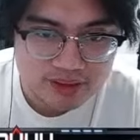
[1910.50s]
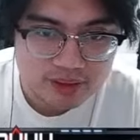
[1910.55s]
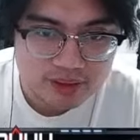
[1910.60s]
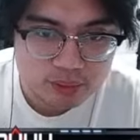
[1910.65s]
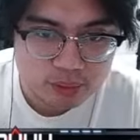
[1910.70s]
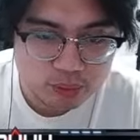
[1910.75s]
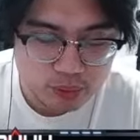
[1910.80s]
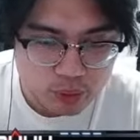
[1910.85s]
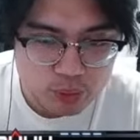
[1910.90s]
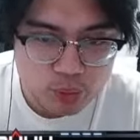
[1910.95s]

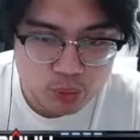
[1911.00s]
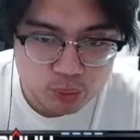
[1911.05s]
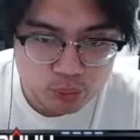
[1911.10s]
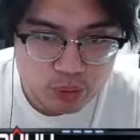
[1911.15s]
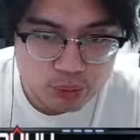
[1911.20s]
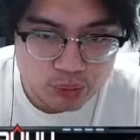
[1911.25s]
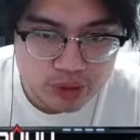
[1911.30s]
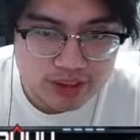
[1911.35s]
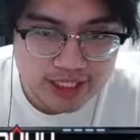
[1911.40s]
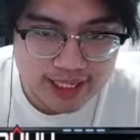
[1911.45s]
We
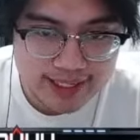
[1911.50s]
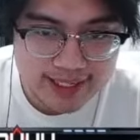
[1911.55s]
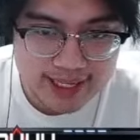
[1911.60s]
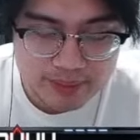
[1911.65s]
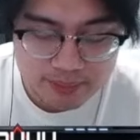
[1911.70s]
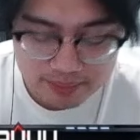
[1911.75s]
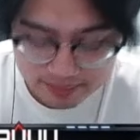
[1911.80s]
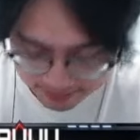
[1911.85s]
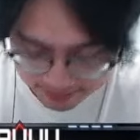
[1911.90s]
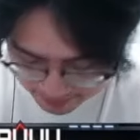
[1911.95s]
won that
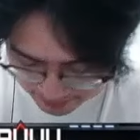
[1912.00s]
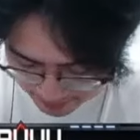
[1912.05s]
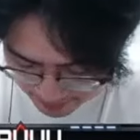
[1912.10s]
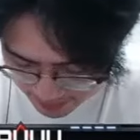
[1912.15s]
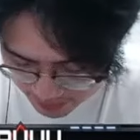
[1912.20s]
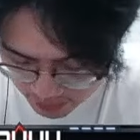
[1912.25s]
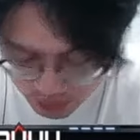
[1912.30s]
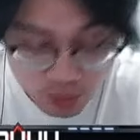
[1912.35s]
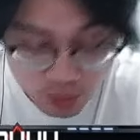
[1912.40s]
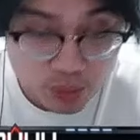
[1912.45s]
game.
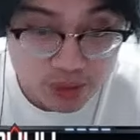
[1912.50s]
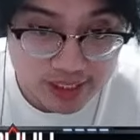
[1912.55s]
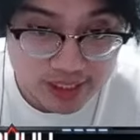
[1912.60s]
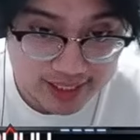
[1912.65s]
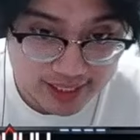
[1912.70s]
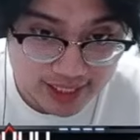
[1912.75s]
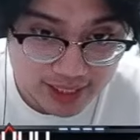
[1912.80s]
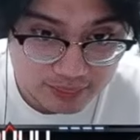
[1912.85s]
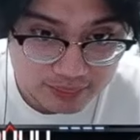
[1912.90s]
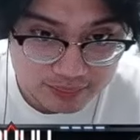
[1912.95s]
We won that
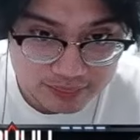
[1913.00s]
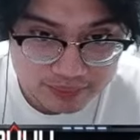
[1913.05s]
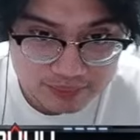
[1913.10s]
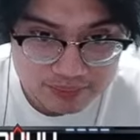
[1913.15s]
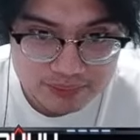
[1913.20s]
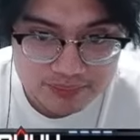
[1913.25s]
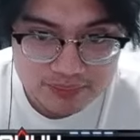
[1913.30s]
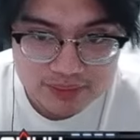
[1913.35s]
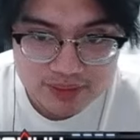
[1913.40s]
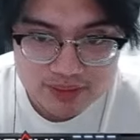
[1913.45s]
game.
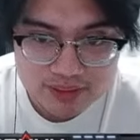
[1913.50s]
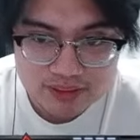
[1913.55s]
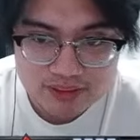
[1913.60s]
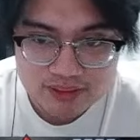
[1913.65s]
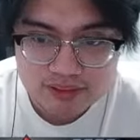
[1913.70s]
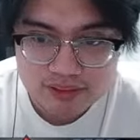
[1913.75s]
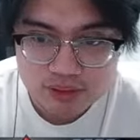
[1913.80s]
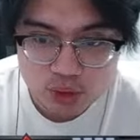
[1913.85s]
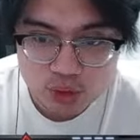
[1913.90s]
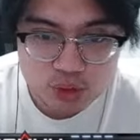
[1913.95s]

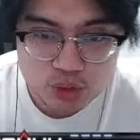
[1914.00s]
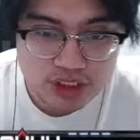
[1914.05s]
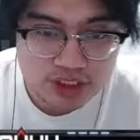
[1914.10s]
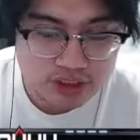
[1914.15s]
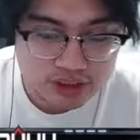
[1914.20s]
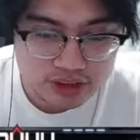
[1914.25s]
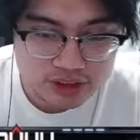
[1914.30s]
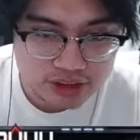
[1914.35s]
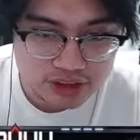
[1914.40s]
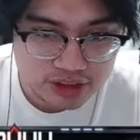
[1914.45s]
Using
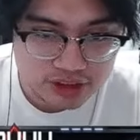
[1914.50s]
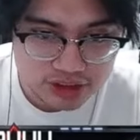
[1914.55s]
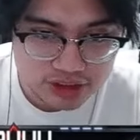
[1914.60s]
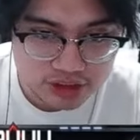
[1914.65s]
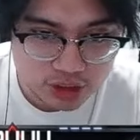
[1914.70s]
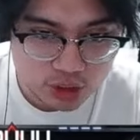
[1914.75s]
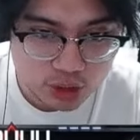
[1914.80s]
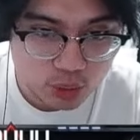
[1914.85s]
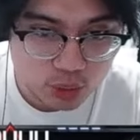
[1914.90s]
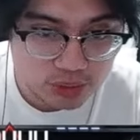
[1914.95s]

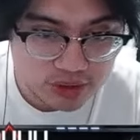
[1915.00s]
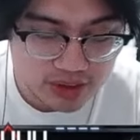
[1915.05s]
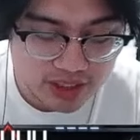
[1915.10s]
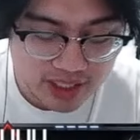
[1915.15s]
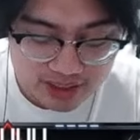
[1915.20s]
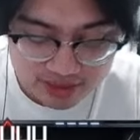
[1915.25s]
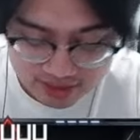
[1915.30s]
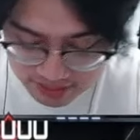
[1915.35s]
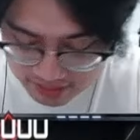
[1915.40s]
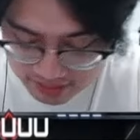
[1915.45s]
their own skin.